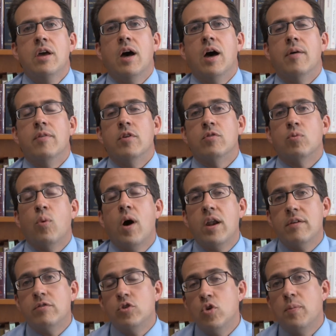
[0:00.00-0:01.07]
uh, there's
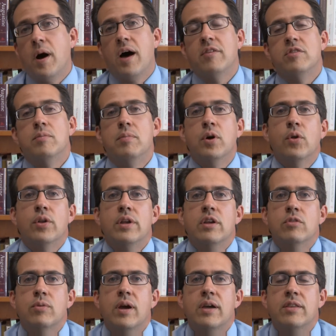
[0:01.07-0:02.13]
one of two
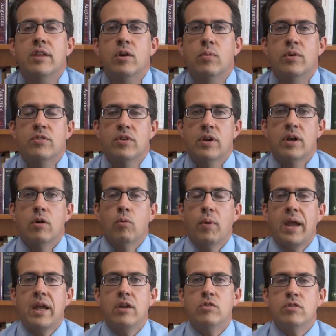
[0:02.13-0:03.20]
possibilities, right? And there was a, a
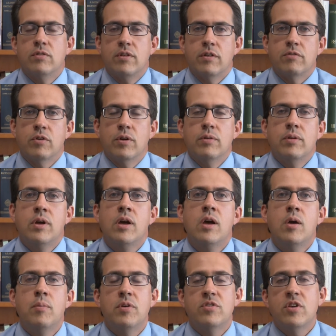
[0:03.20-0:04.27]
range of different
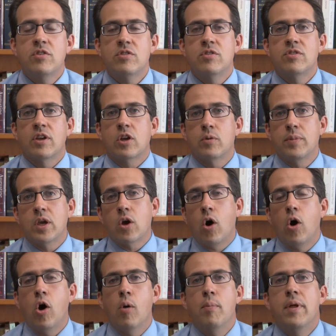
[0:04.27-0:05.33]
positions that could be
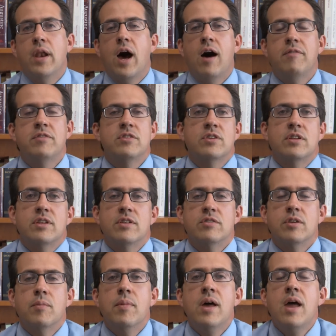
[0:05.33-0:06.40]
called
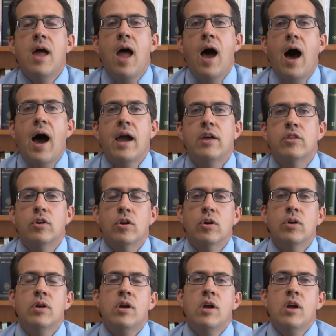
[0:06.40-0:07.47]
monophysitism.
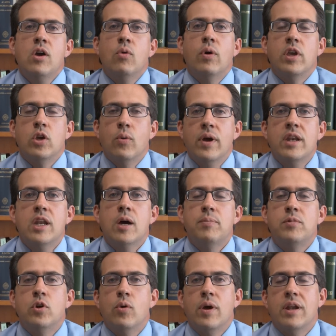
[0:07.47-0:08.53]
Either what you end
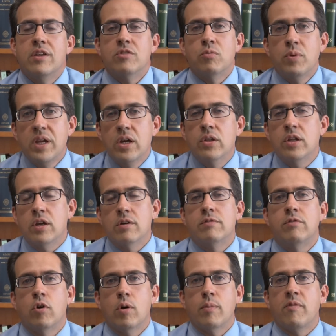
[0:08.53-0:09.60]
up doing is really a
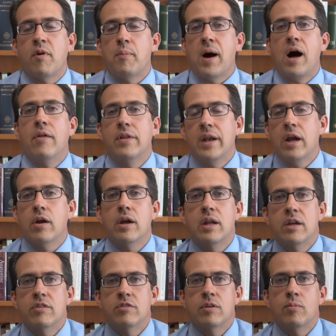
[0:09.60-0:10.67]
form of
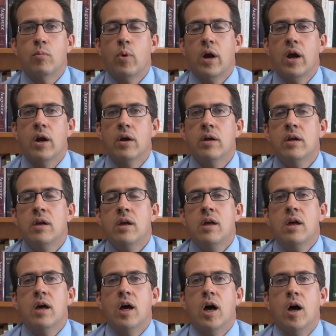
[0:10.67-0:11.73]
Apollinarianism where
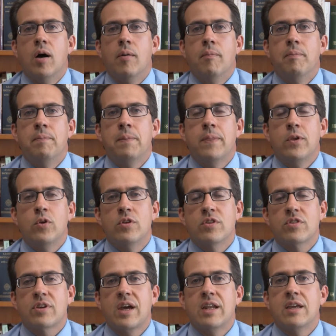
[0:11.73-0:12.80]
um, you
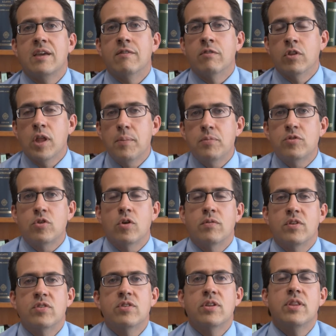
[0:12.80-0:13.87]
just kind of give lip
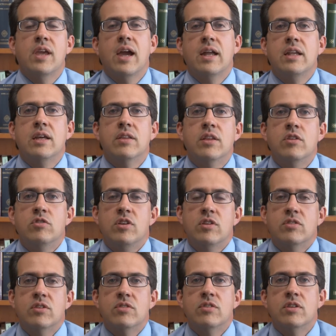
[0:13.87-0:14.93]
service to the idea that
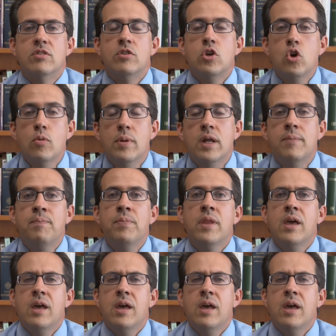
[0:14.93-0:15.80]
Jesus is human